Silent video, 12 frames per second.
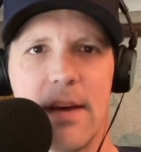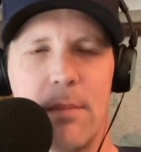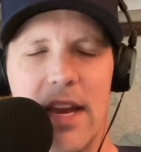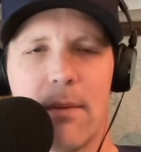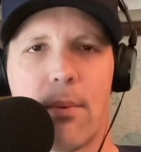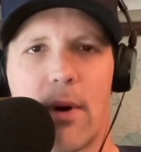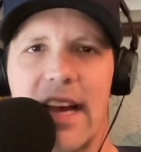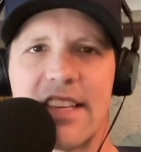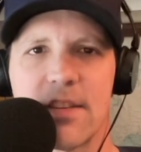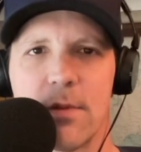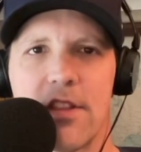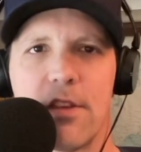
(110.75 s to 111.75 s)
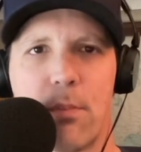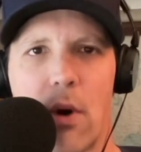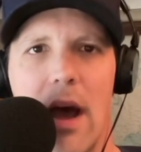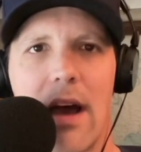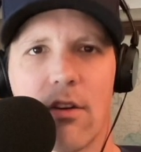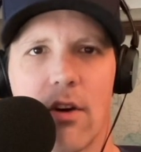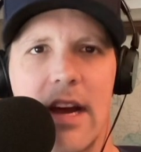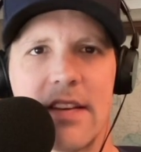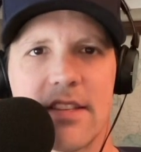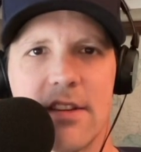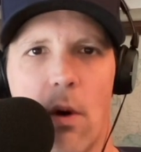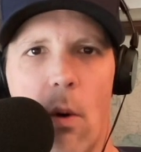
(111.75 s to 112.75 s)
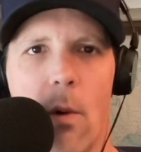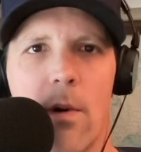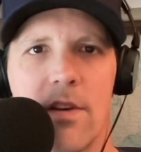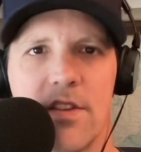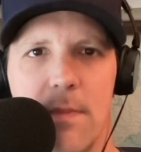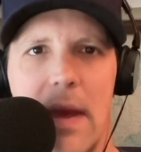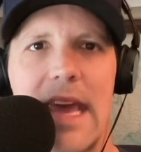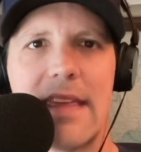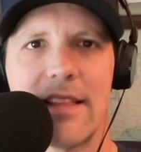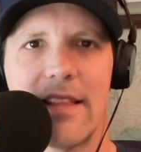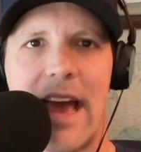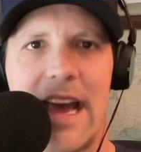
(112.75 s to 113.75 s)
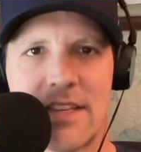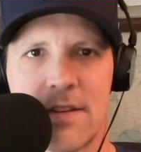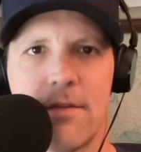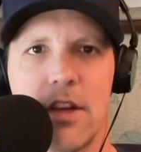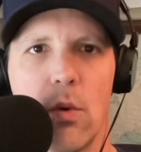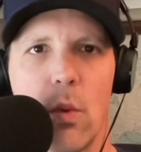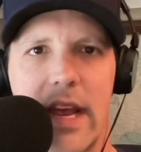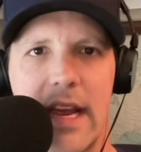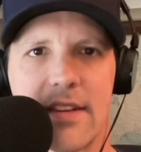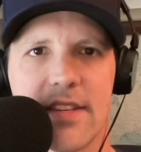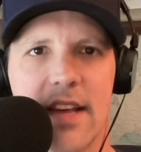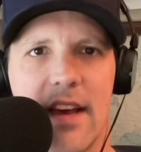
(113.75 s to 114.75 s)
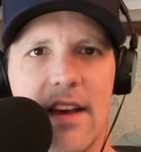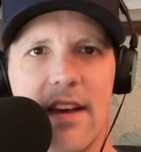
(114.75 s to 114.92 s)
been impressed with the progress that Horn has made the last few weeks